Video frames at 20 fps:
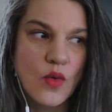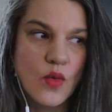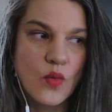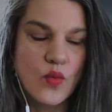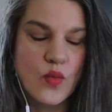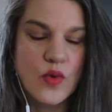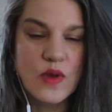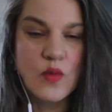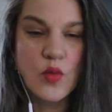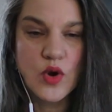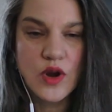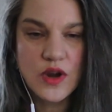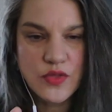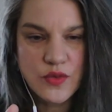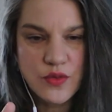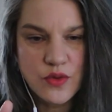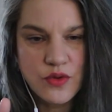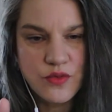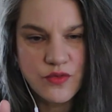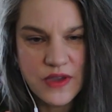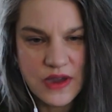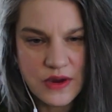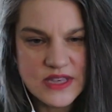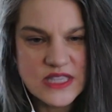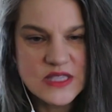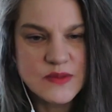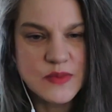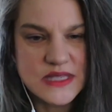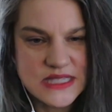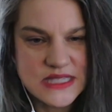We work through very
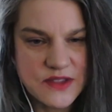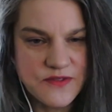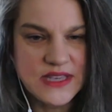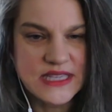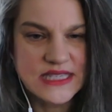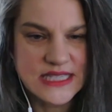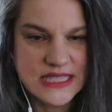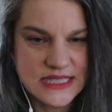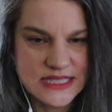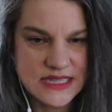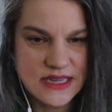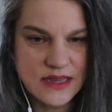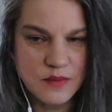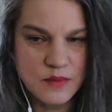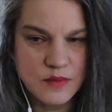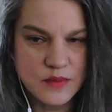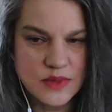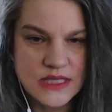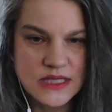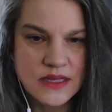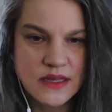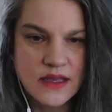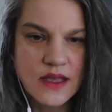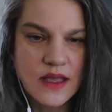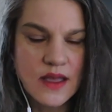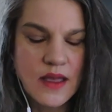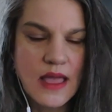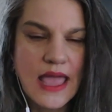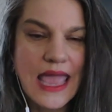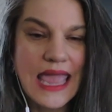specific systems.
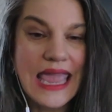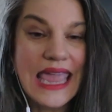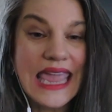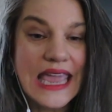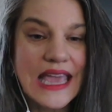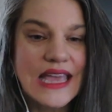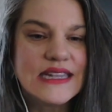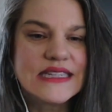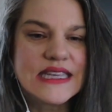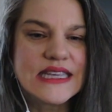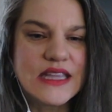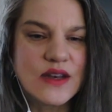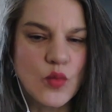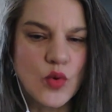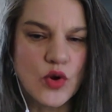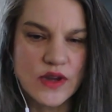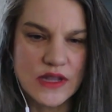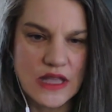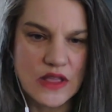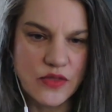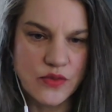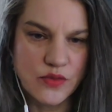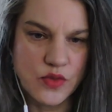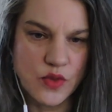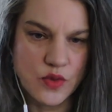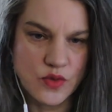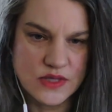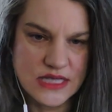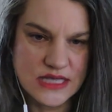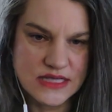And in working through
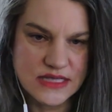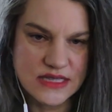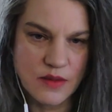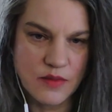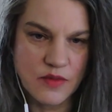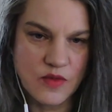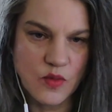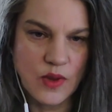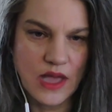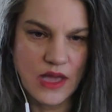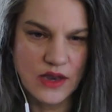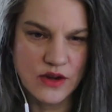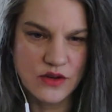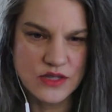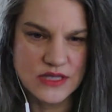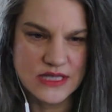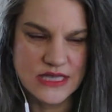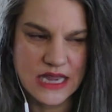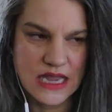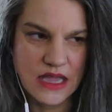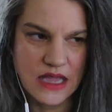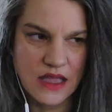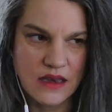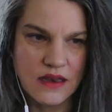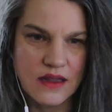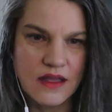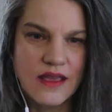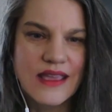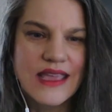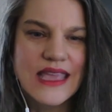those systems, we
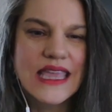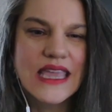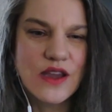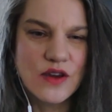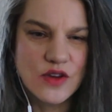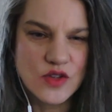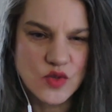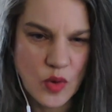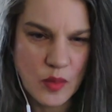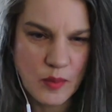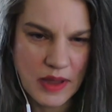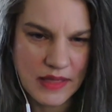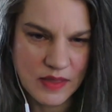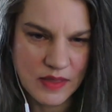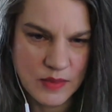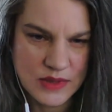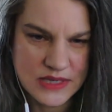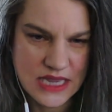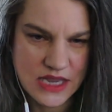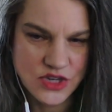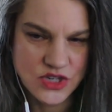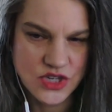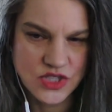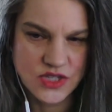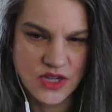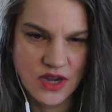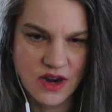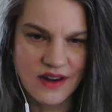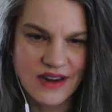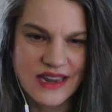understand here's where my limitations
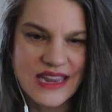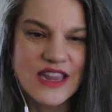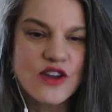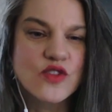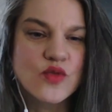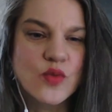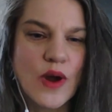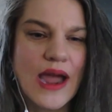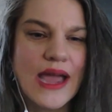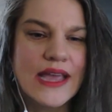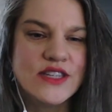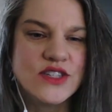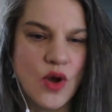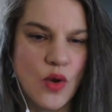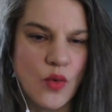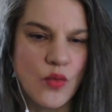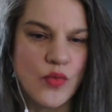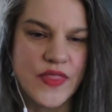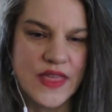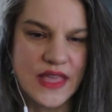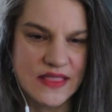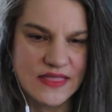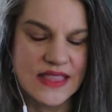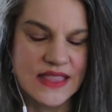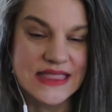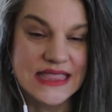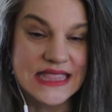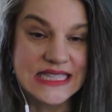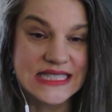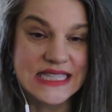are. Here's where I don't think
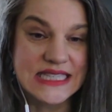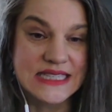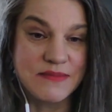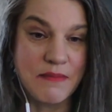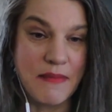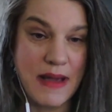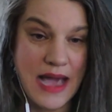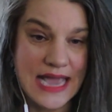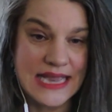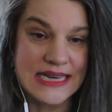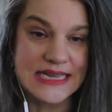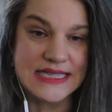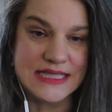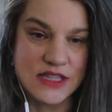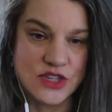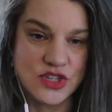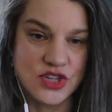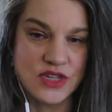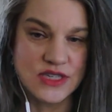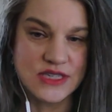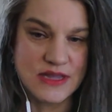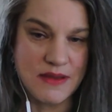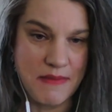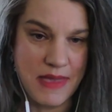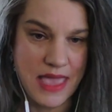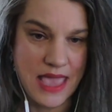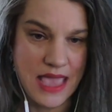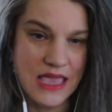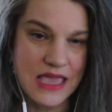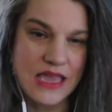that this is my decision to
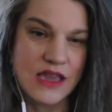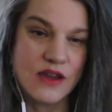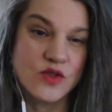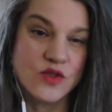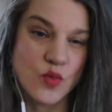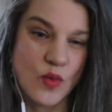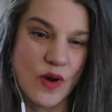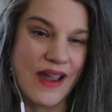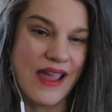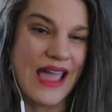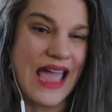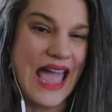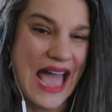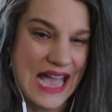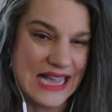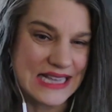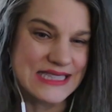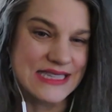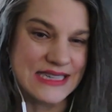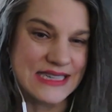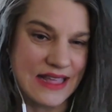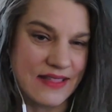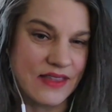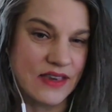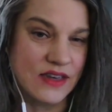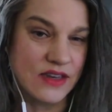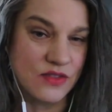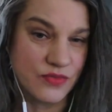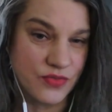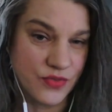make. Here's where I accidentally
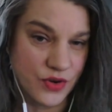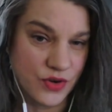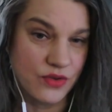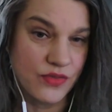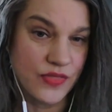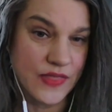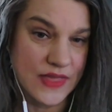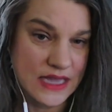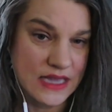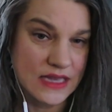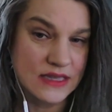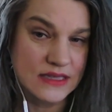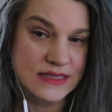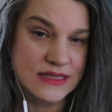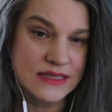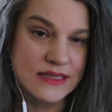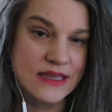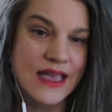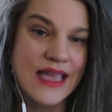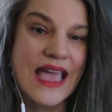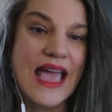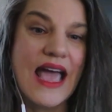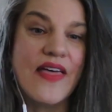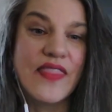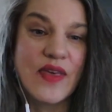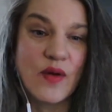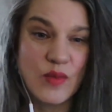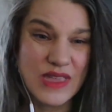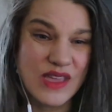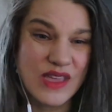defer things. And
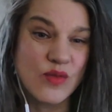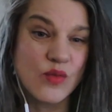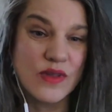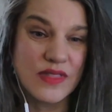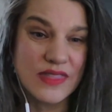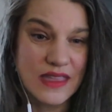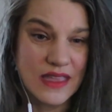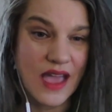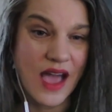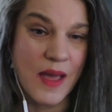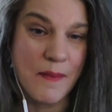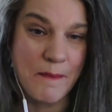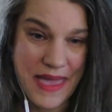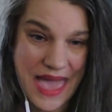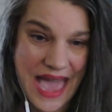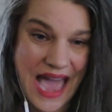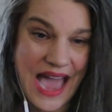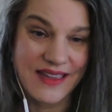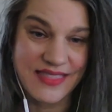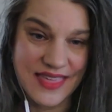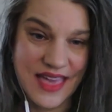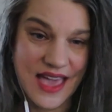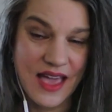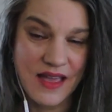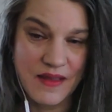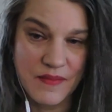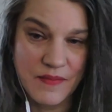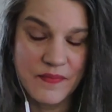then we can really unpack that.